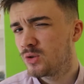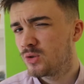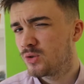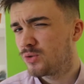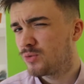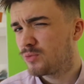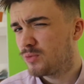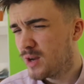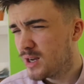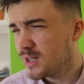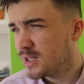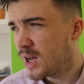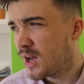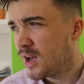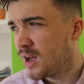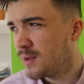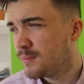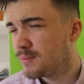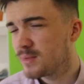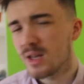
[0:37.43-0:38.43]
3
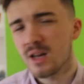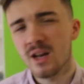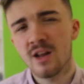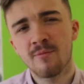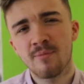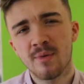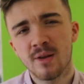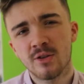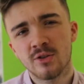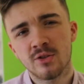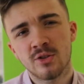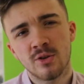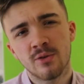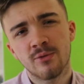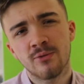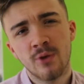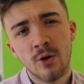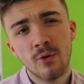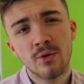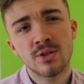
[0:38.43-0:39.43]
times and I've been to
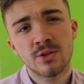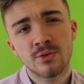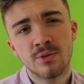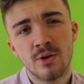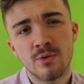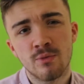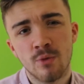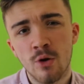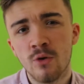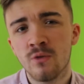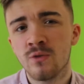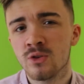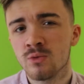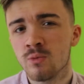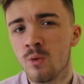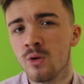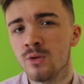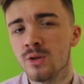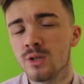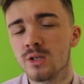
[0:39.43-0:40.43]
Forest Green Rovers
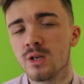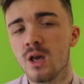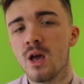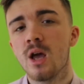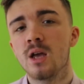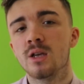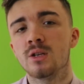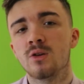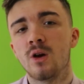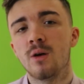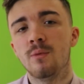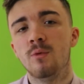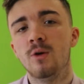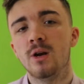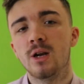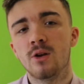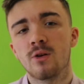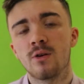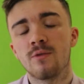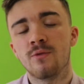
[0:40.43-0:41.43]
once, so I'm
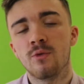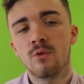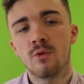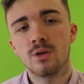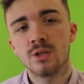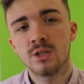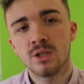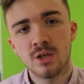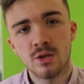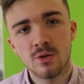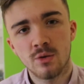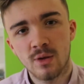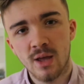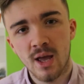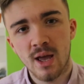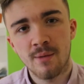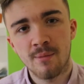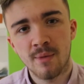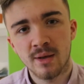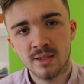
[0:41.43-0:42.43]
really looking forward to
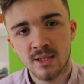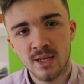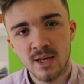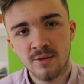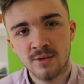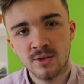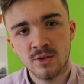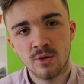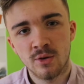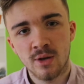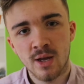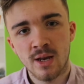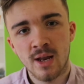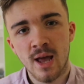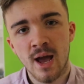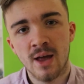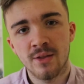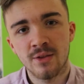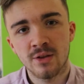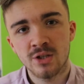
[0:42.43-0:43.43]
getting my teeth stuck in
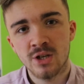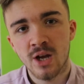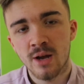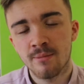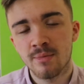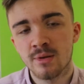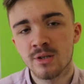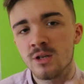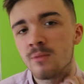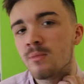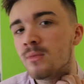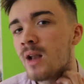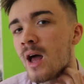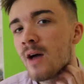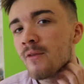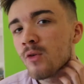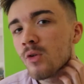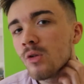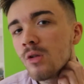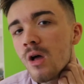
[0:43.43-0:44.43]
at the Championship
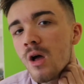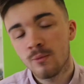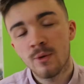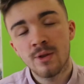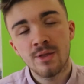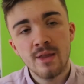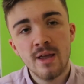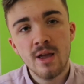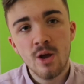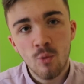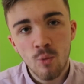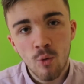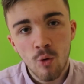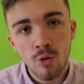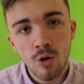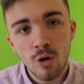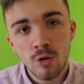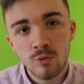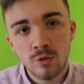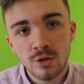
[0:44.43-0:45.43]
level. With Neil
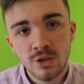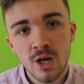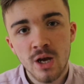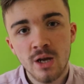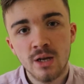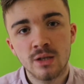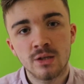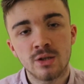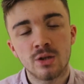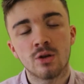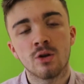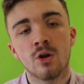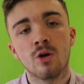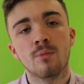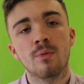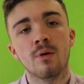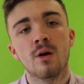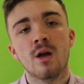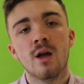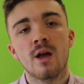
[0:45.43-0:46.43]
Warnock returning to the
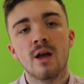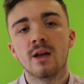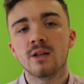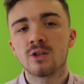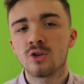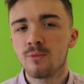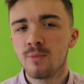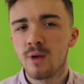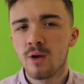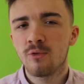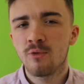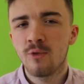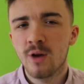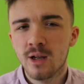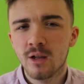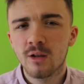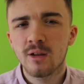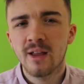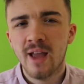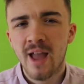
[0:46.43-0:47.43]
club, it's going to be a
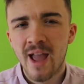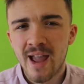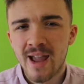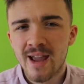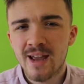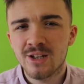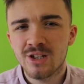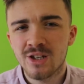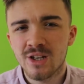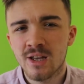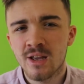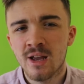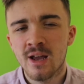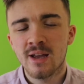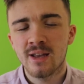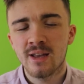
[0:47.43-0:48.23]
real cagey